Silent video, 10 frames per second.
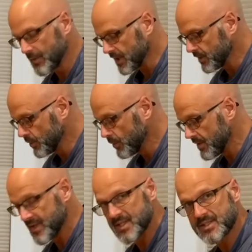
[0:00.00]
and we're going to
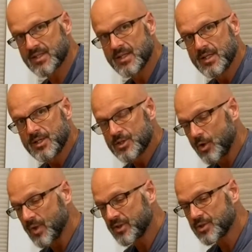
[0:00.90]
lure this.
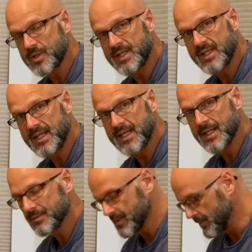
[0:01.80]
So with the treat in hand,